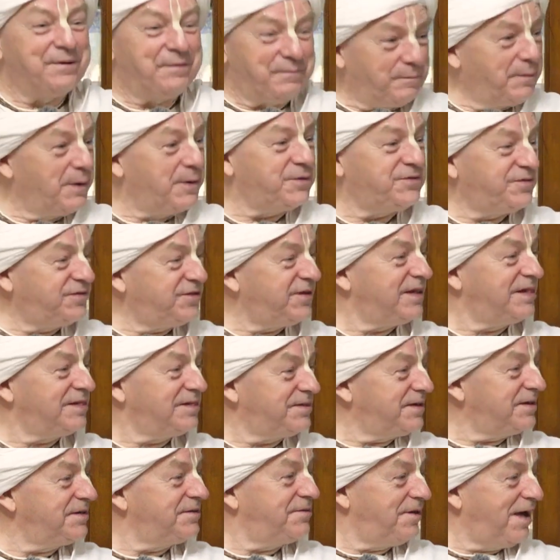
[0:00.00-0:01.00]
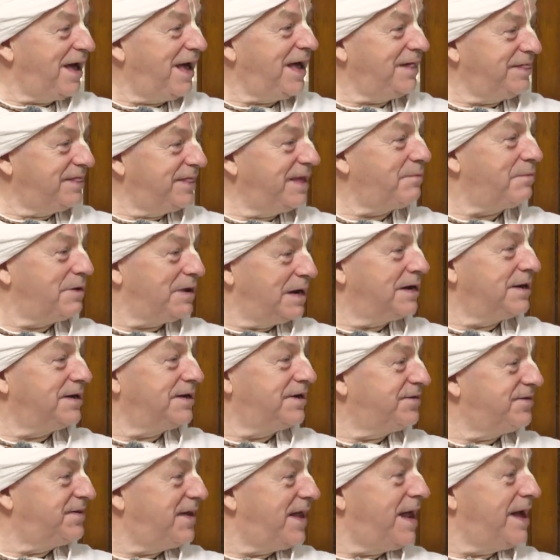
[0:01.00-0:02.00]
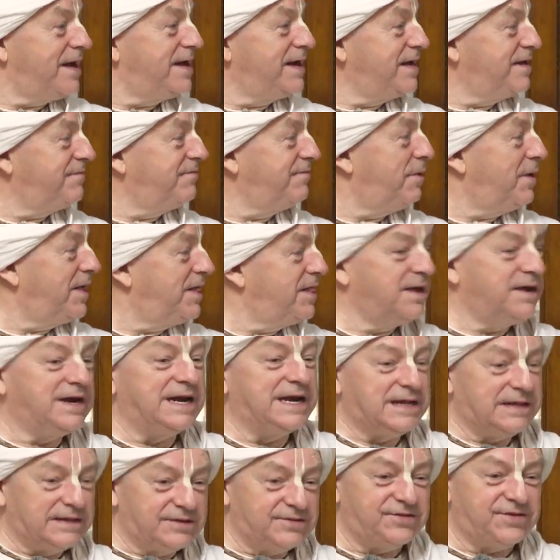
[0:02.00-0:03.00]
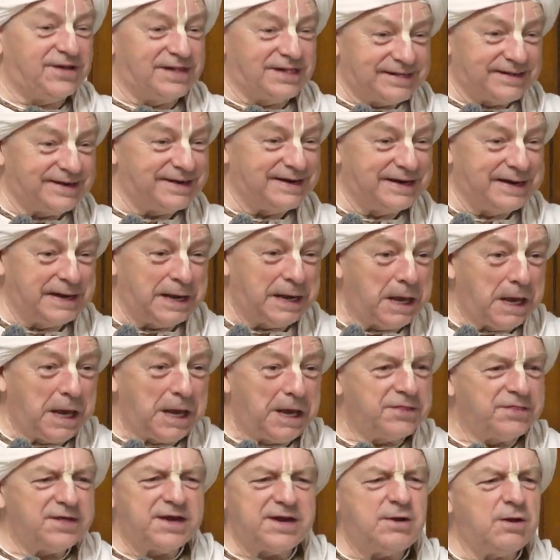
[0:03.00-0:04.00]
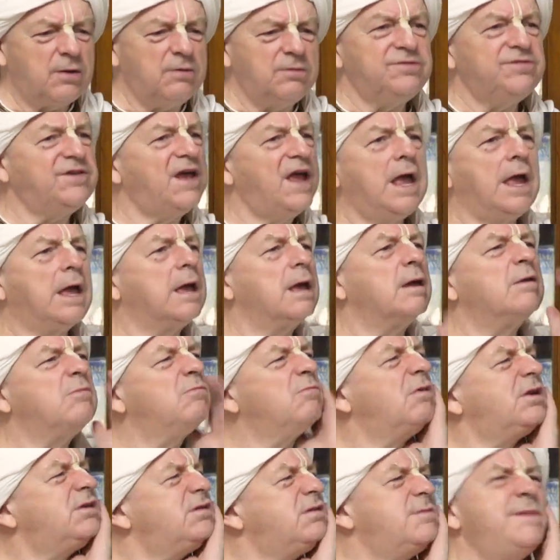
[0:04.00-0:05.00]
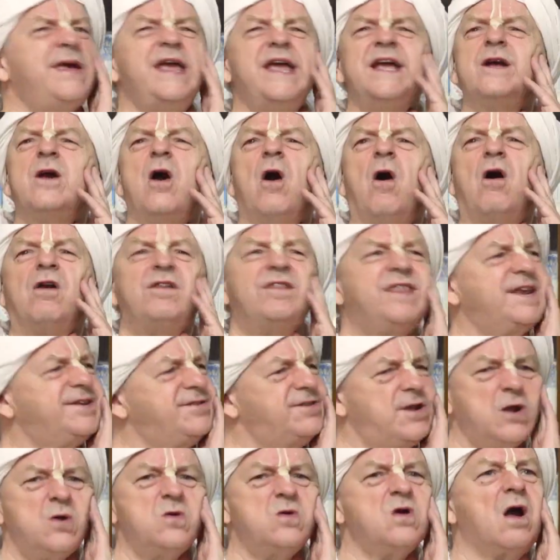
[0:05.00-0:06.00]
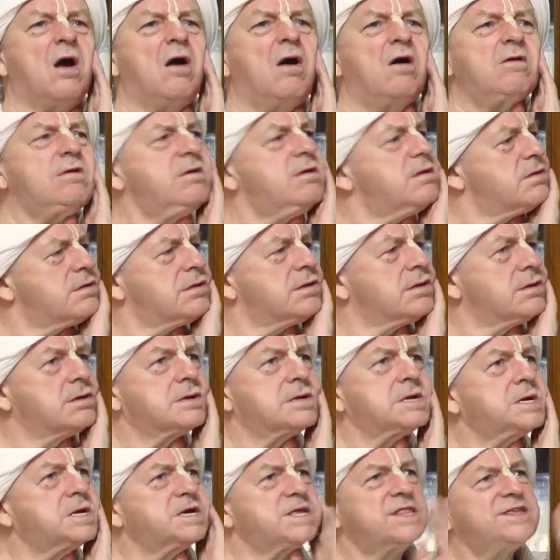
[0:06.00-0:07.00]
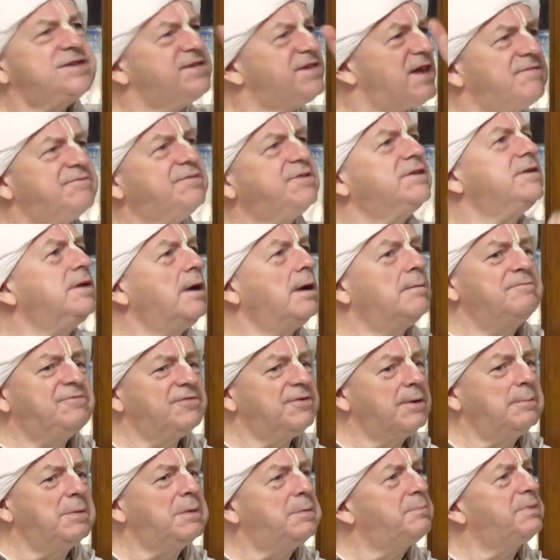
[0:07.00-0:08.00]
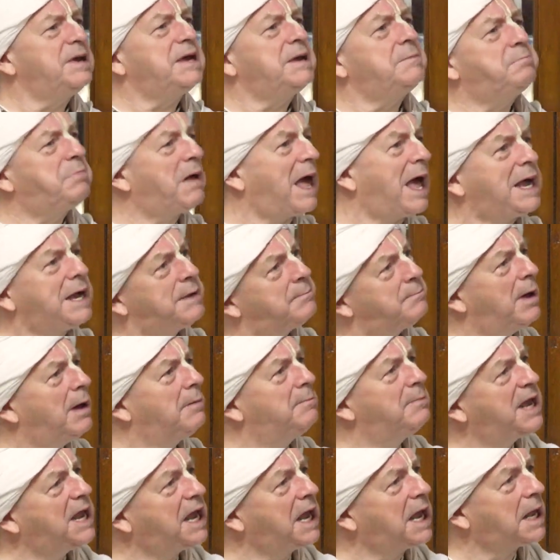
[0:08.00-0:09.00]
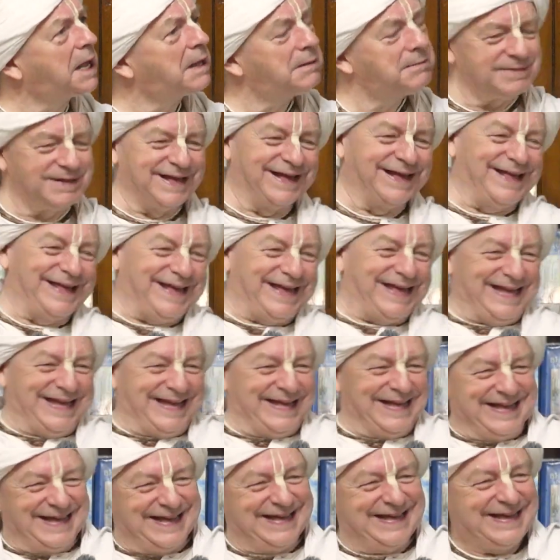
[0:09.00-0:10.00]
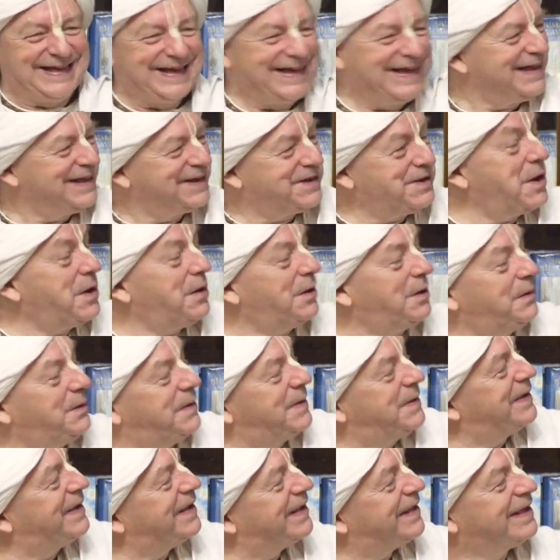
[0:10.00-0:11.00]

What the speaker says: Most children, right, they will understand, even when they're little children. They don't say, what do you mean God? There's no God. This everything come from a Big Bang mummy. No.